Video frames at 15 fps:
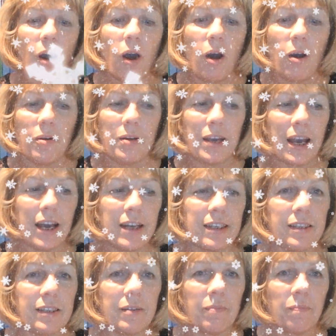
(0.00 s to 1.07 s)
Oh
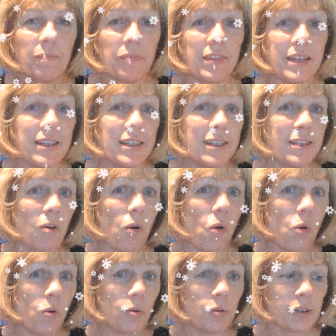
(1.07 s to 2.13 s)
yes, this is
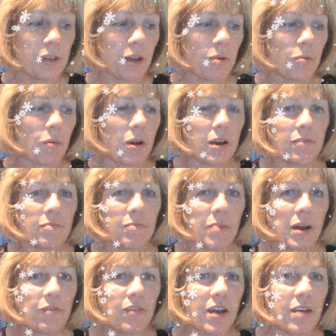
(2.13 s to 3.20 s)
also one of my
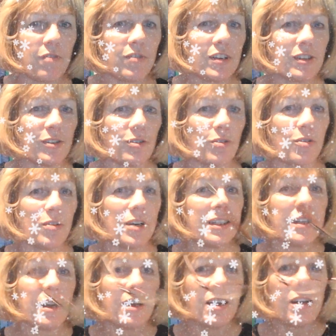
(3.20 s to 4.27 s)
favourite
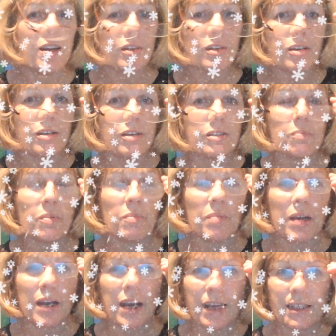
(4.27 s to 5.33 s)
stories. I'm going to put
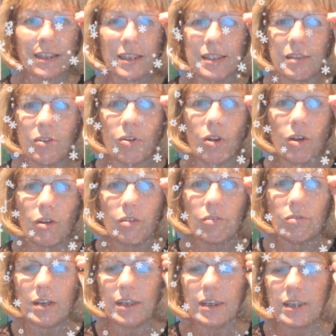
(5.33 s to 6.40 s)
my glasses on,
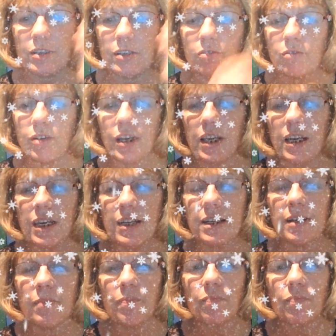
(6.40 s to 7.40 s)
ready to read.